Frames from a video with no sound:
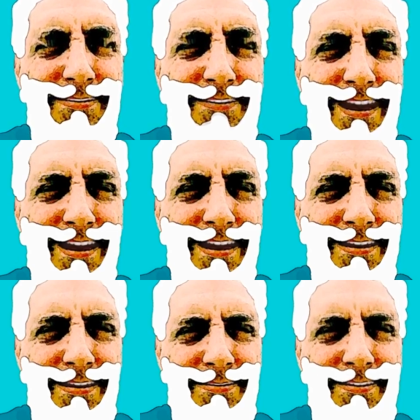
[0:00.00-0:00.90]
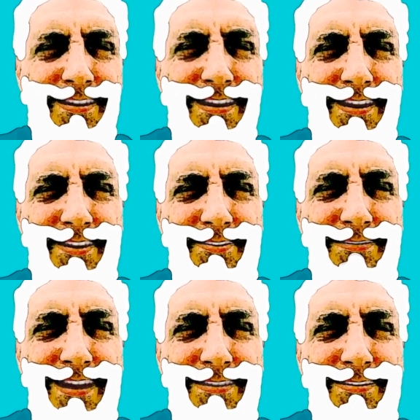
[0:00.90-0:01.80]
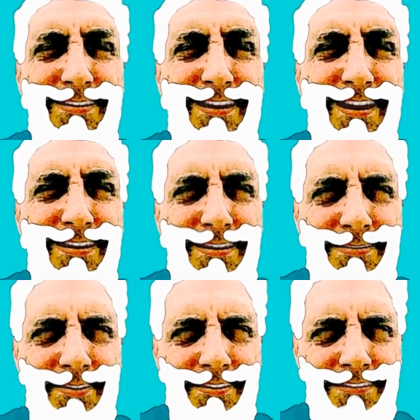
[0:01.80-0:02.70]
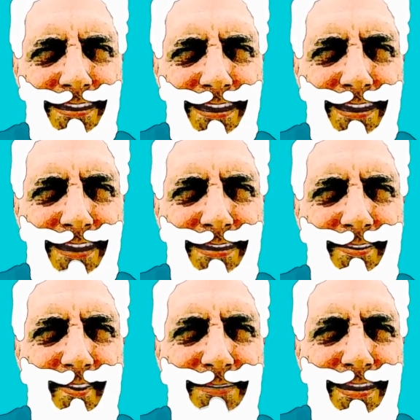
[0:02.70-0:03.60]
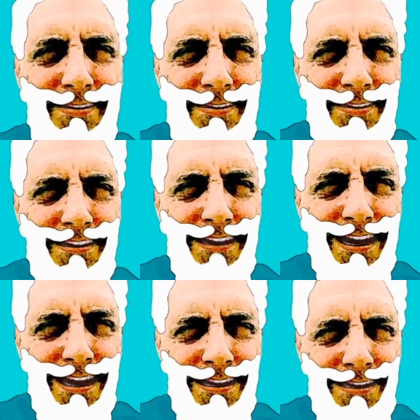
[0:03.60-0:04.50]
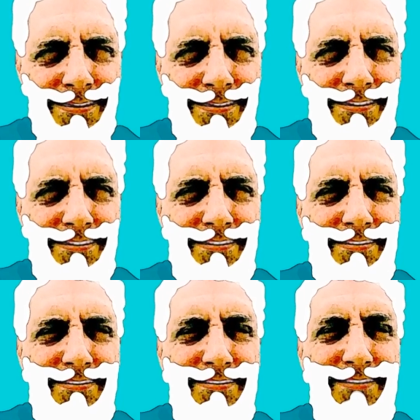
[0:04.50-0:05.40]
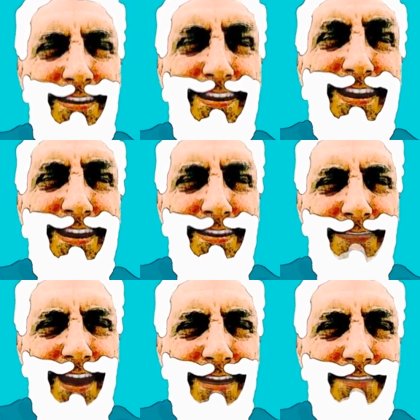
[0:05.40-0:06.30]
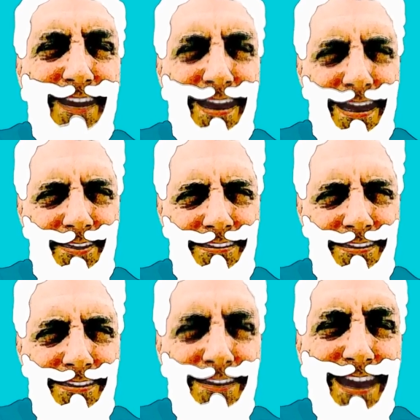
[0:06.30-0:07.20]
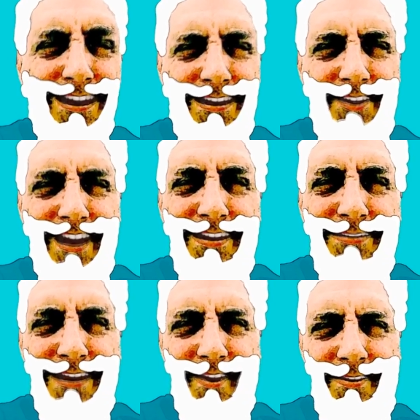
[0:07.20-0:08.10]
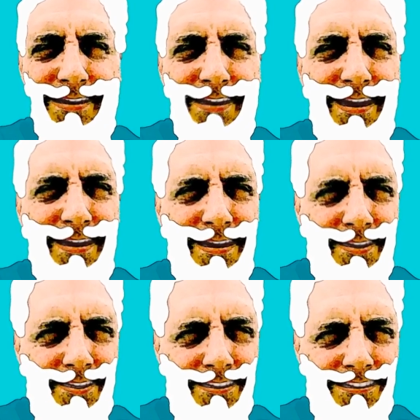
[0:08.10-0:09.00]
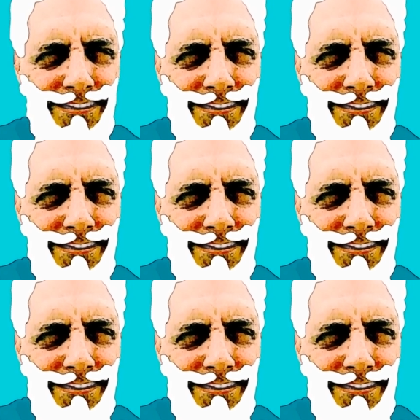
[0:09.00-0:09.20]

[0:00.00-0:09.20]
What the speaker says: They embrace the mask and they wear it proudly. I am one of those that also wear the mask.